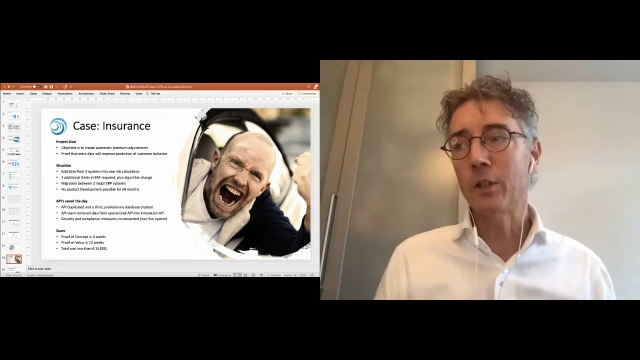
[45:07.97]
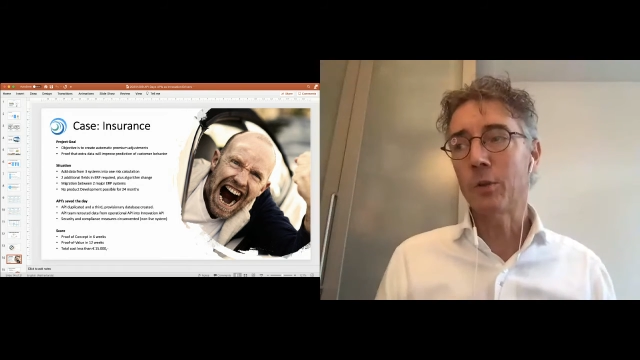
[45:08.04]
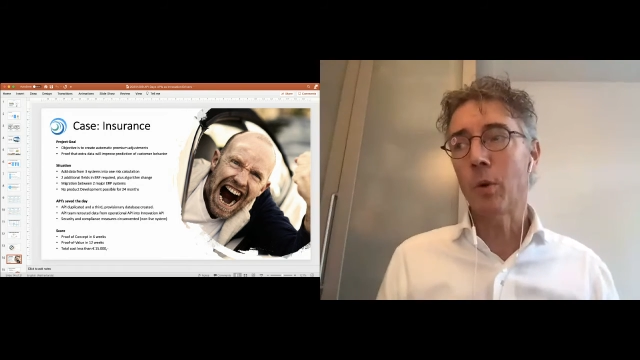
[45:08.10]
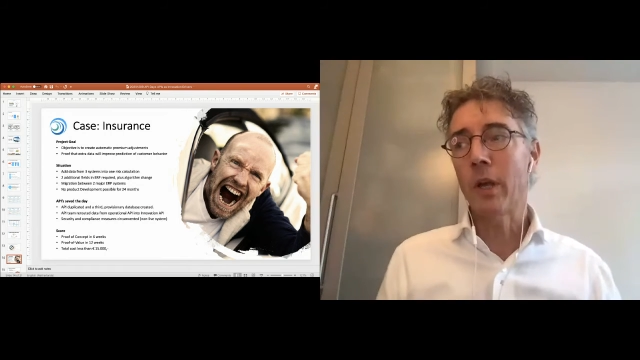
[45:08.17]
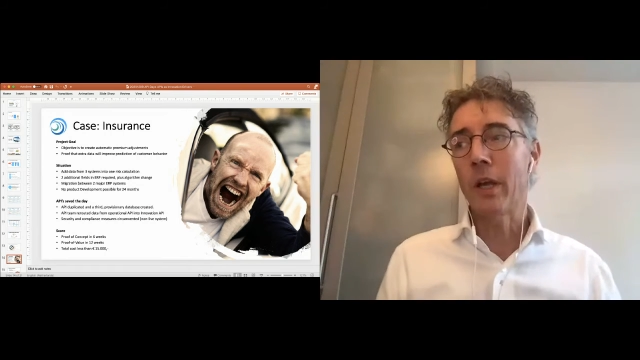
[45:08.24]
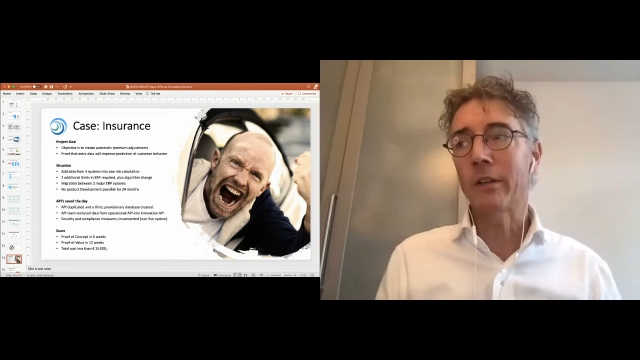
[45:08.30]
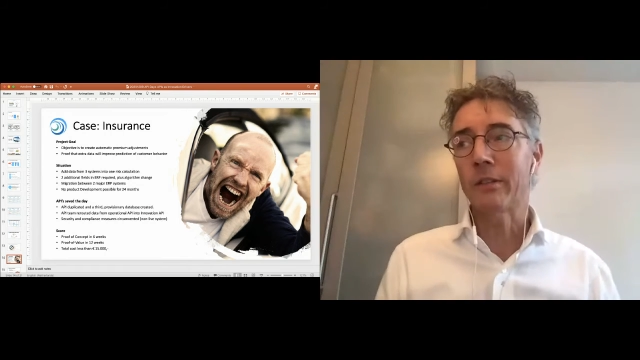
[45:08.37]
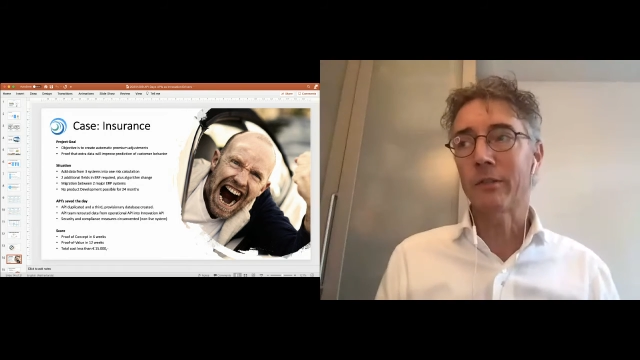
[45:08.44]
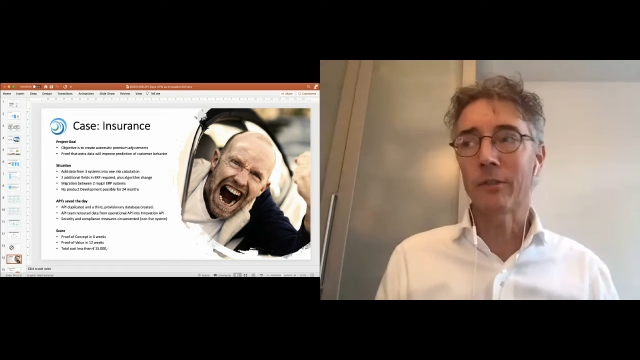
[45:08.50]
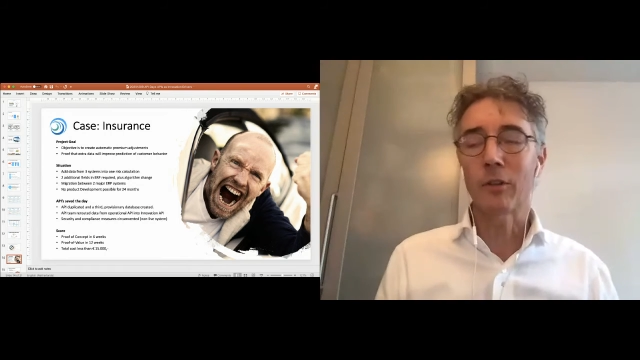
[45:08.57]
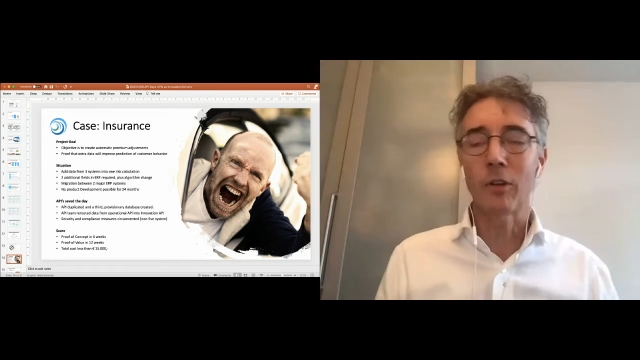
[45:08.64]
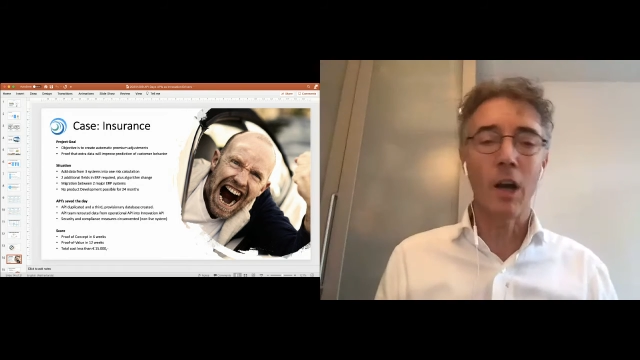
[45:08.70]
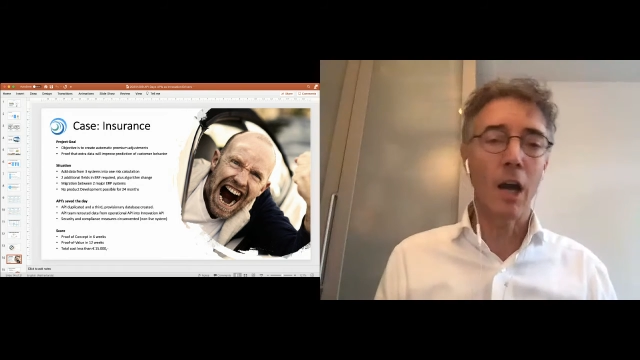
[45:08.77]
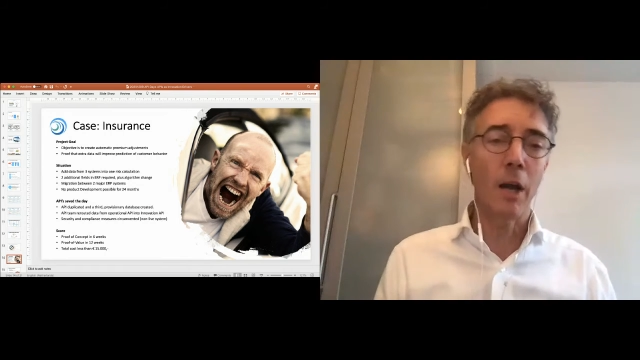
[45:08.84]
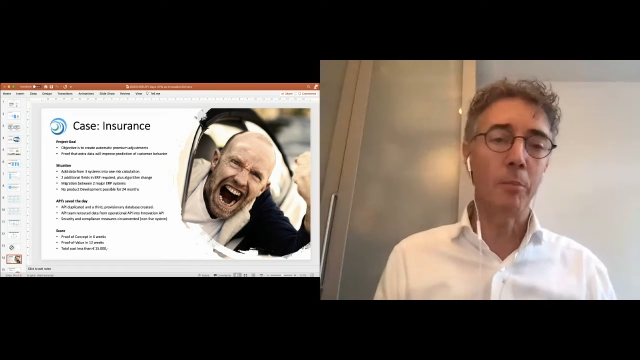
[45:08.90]
tweaked
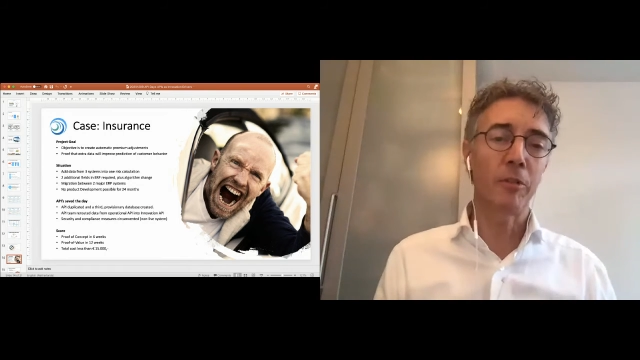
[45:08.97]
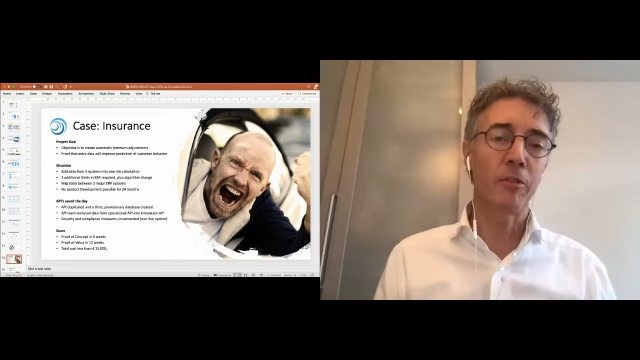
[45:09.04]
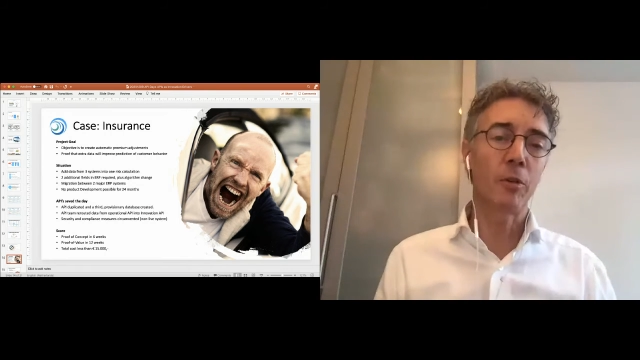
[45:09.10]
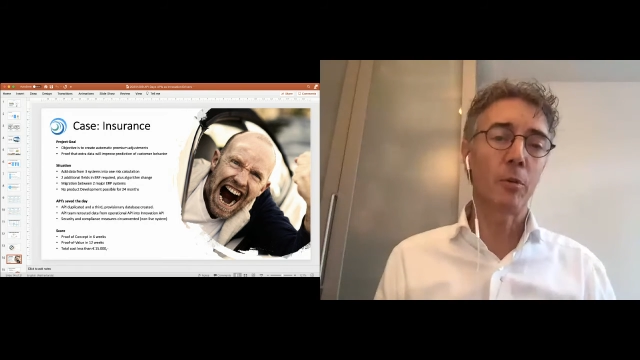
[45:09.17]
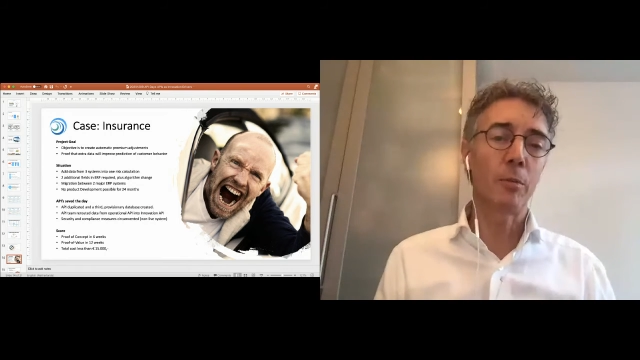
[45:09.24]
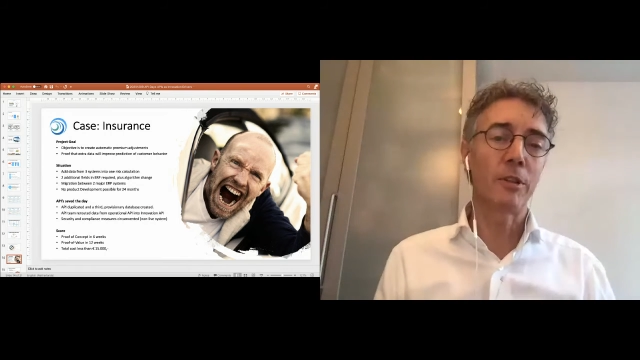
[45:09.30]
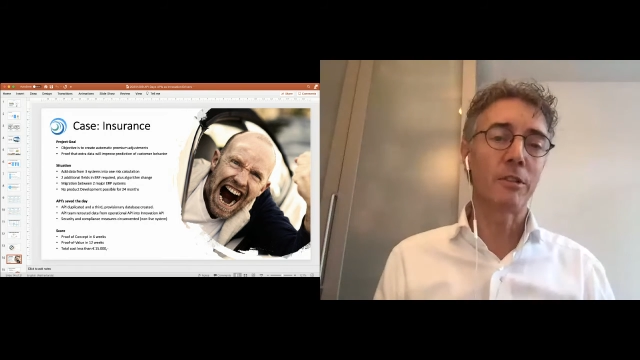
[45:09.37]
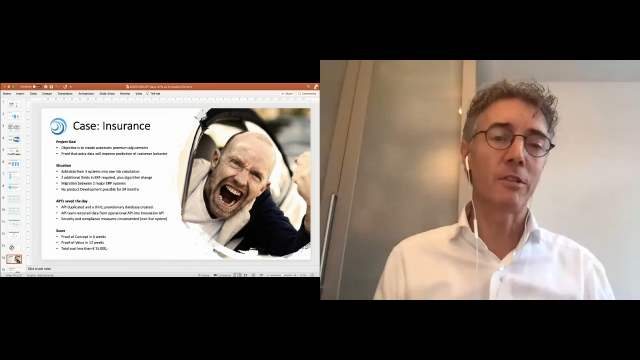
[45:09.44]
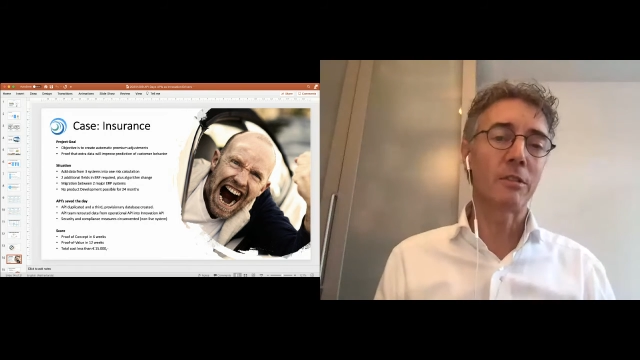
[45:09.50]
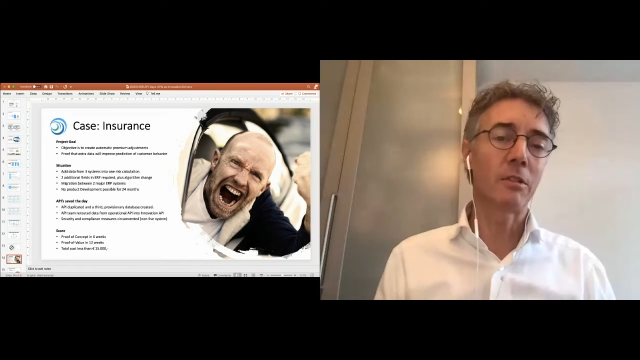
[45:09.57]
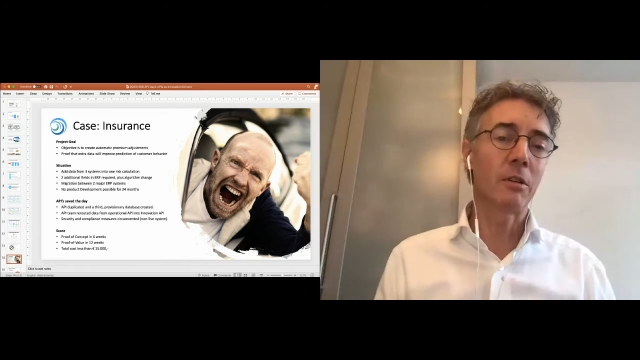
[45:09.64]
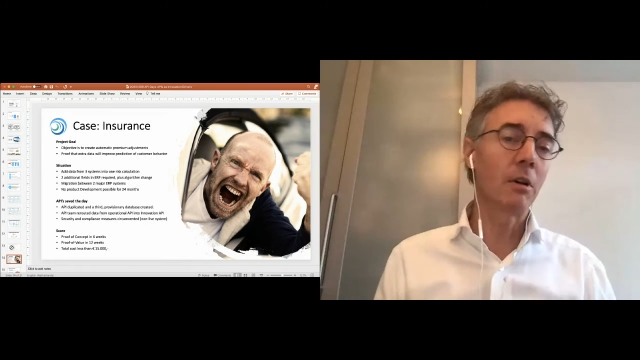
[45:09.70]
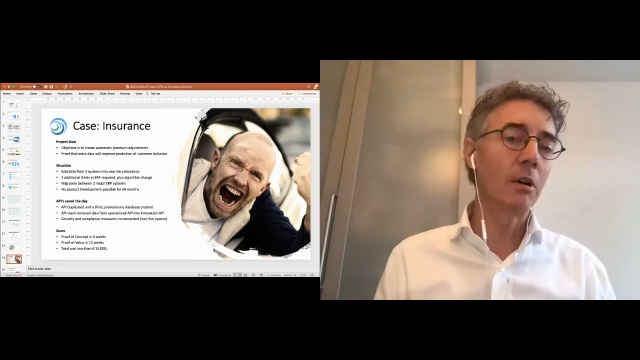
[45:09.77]
for high performance